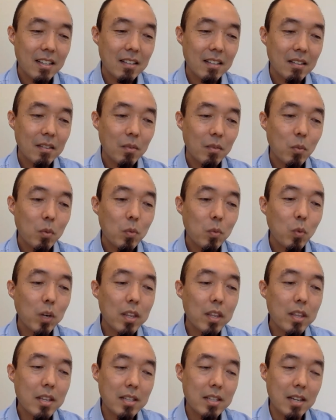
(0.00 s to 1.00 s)
One
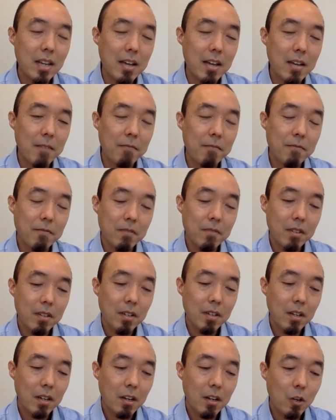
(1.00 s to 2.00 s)
of the things that I've
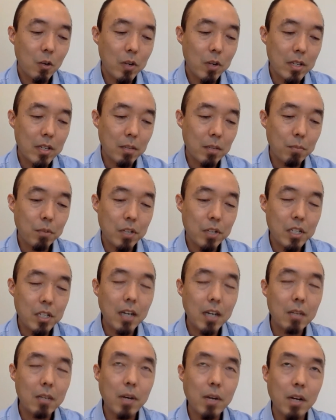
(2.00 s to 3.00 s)
always
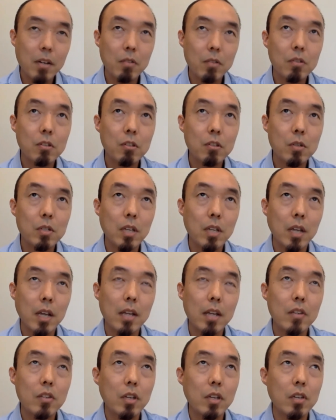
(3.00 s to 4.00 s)
appreciated about you too is
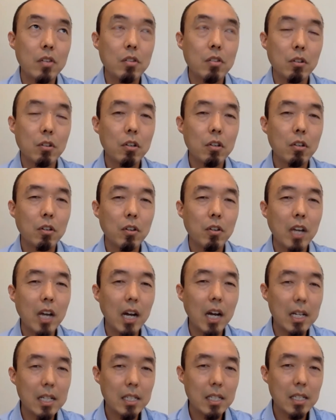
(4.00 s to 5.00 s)
not just your
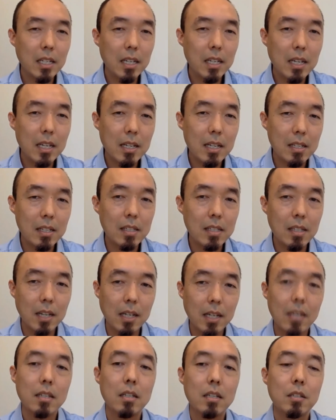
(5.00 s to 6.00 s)
curiosity as a
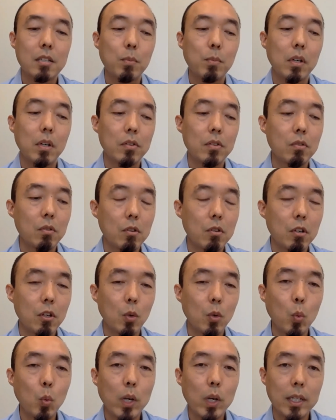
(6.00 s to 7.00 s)
scientist, but also
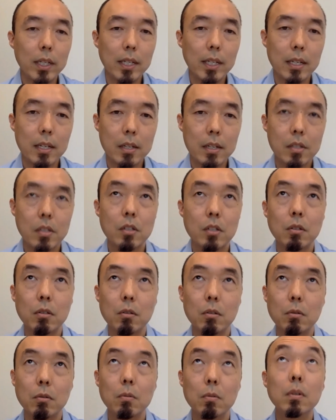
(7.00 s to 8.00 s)
your willingness
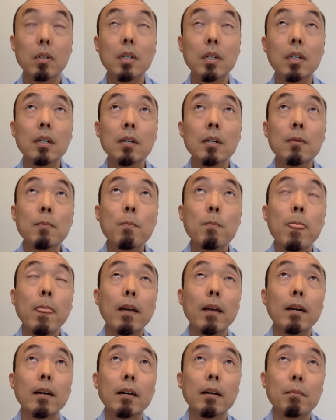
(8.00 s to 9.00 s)
to
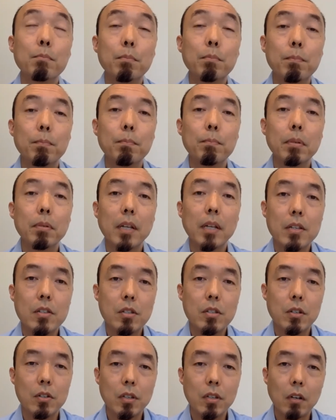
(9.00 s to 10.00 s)

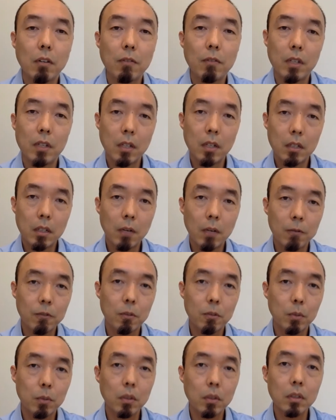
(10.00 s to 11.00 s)
place yourself in
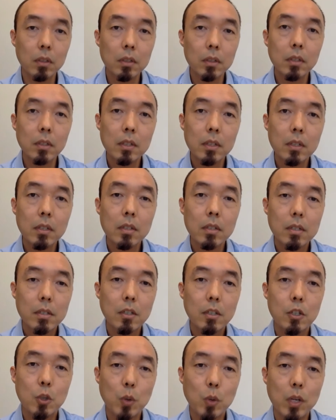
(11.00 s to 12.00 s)
uncomfortable
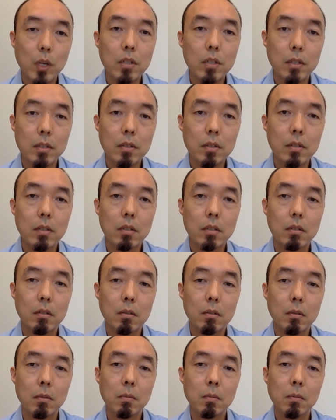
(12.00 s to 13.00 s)
situations,
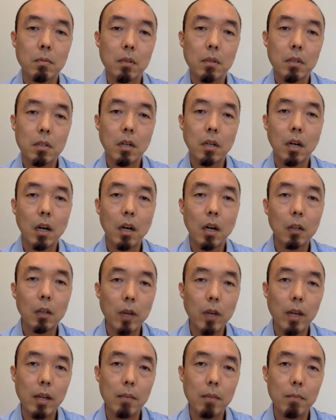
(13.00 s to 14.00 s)
to
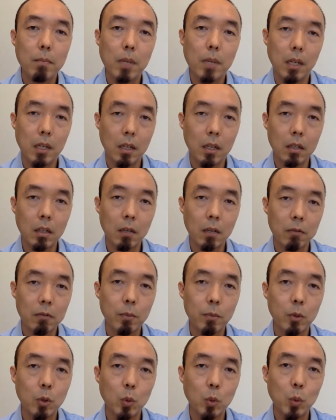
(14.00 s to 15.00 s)
tolerate being
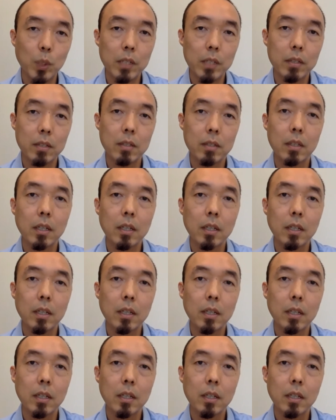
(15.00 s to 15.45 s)
uncomfortable with